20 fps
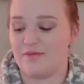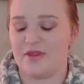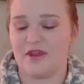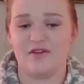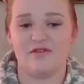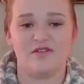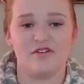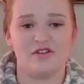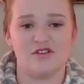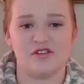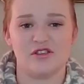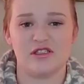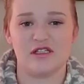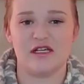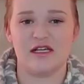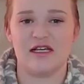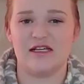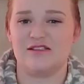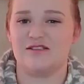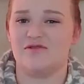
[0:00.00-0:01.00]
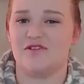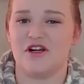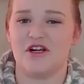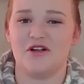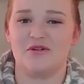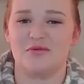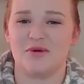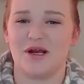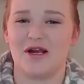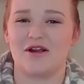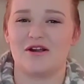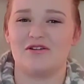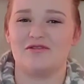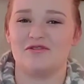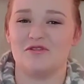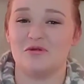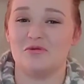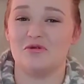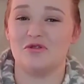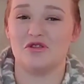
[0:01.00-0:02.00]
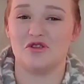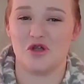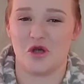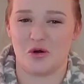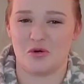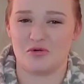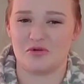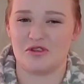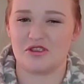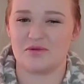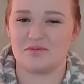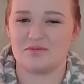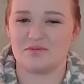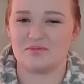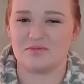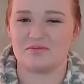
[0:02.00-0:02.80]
It's very rare if you don't,